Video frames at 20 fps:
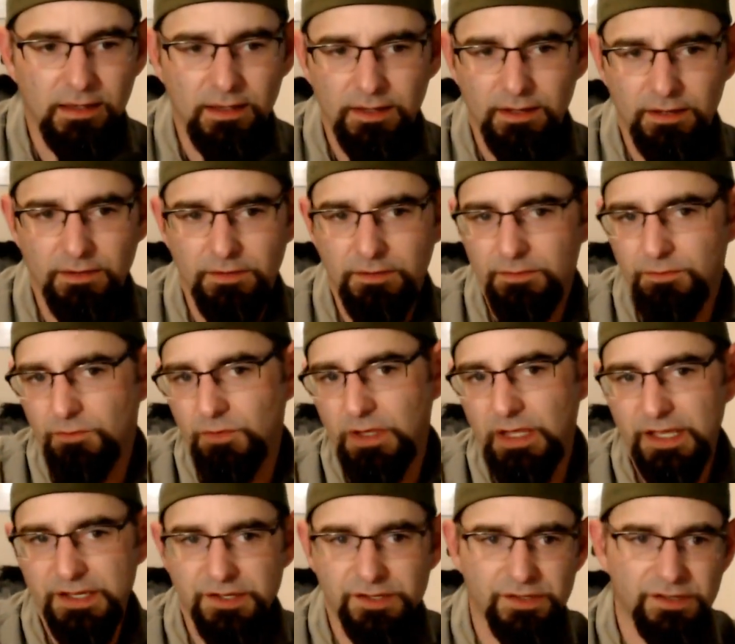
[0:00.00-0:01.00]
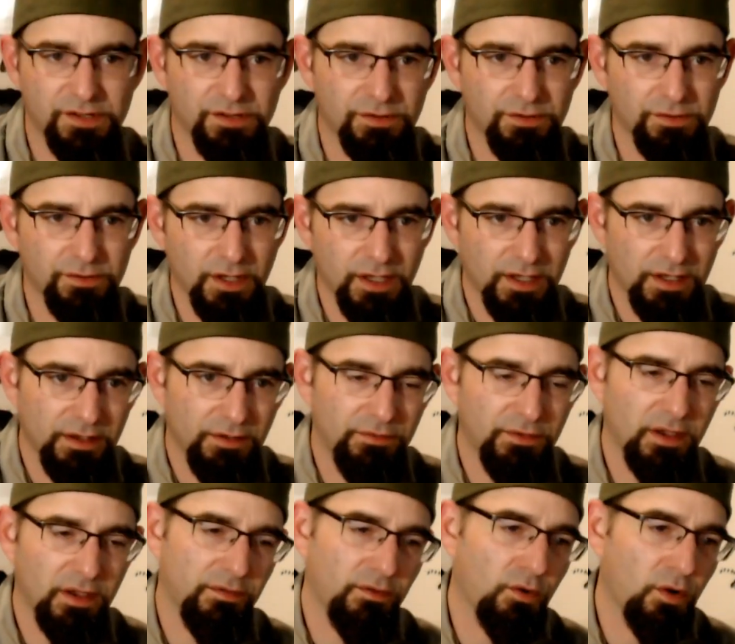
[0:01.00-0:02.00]
in relation to if
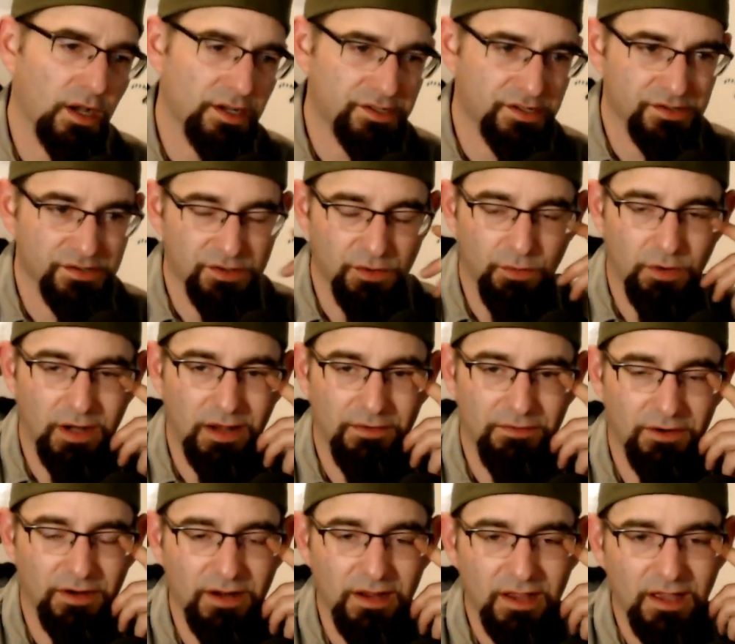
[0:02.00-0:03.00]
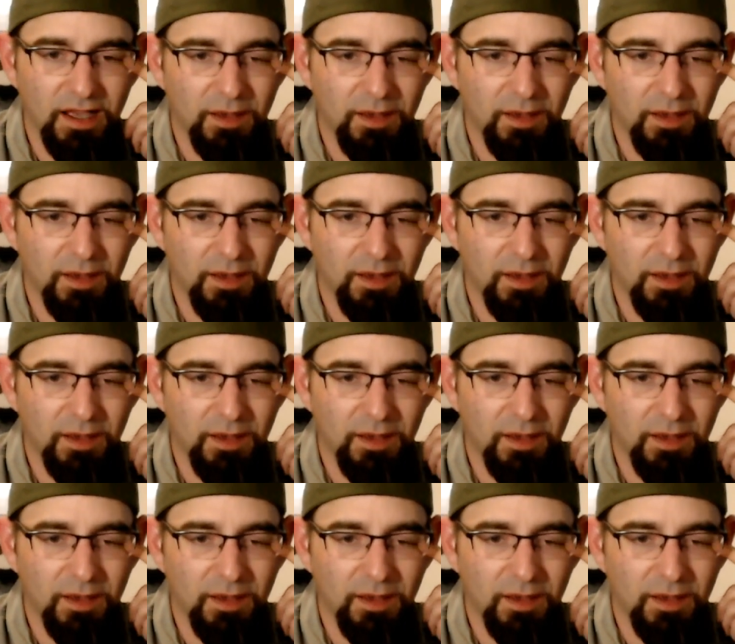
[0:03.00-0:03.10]
you have questions or whatever.